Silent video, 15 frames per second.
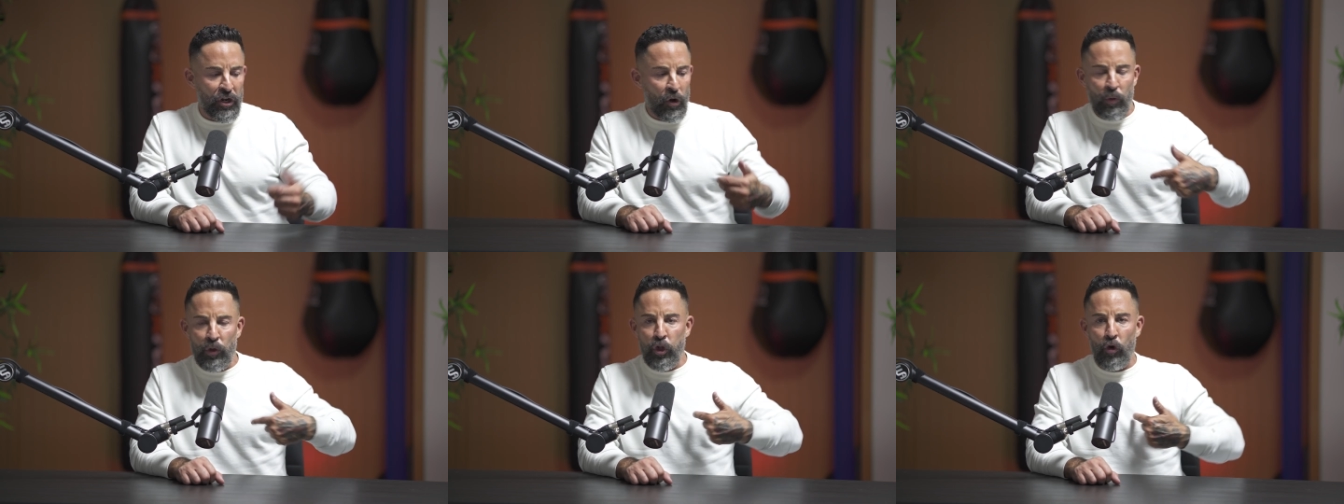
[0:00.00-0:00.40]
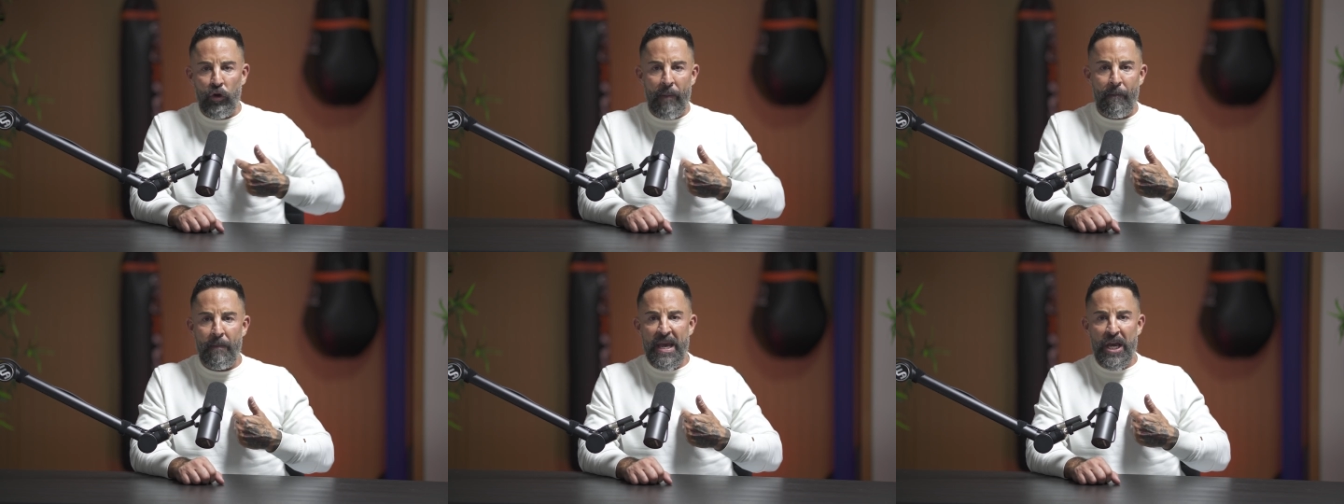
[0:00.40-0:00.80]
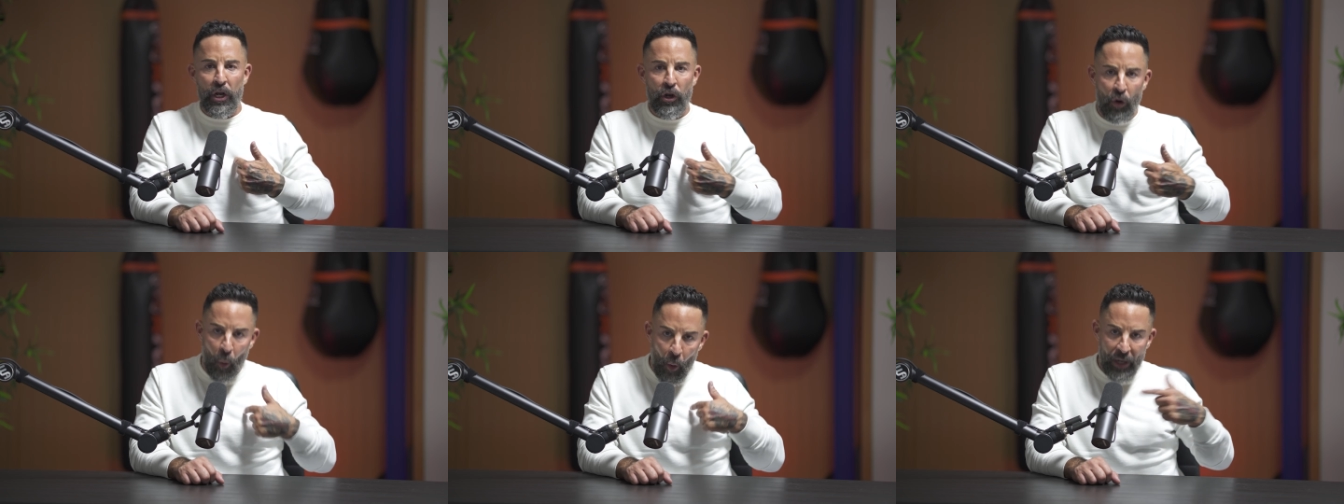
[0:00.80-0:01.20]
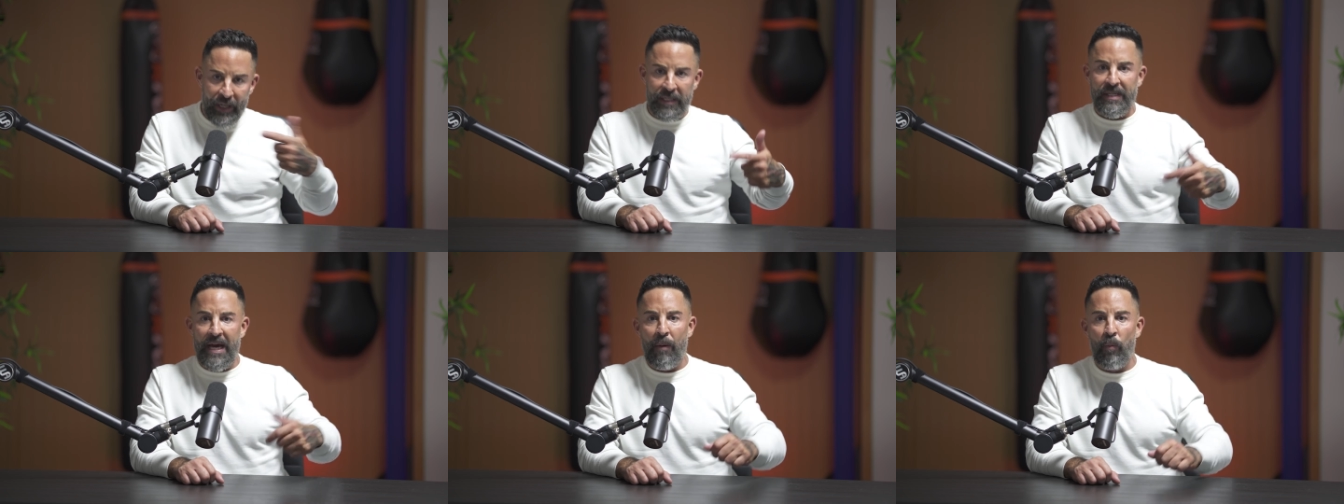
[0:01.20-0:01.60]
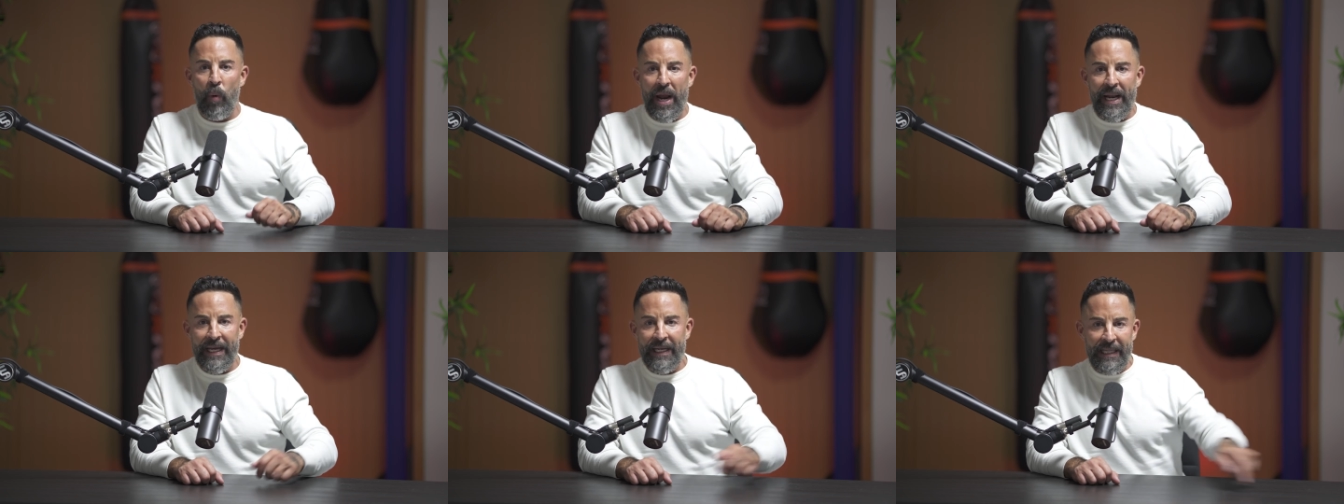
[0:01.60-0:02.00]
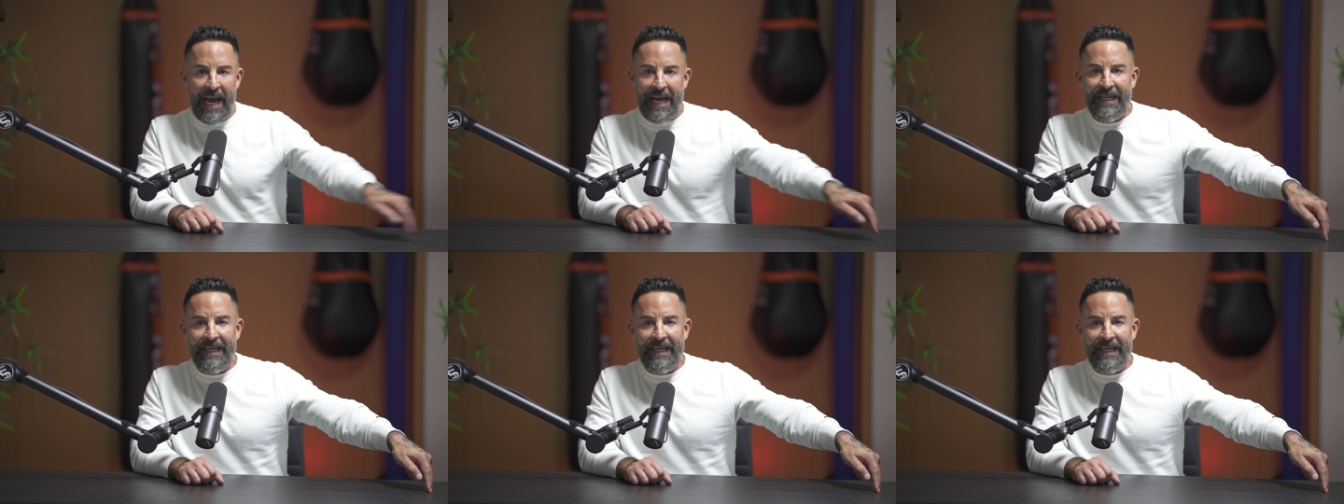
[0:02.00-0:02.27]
You don't look at me annoyed because I'm waiting in line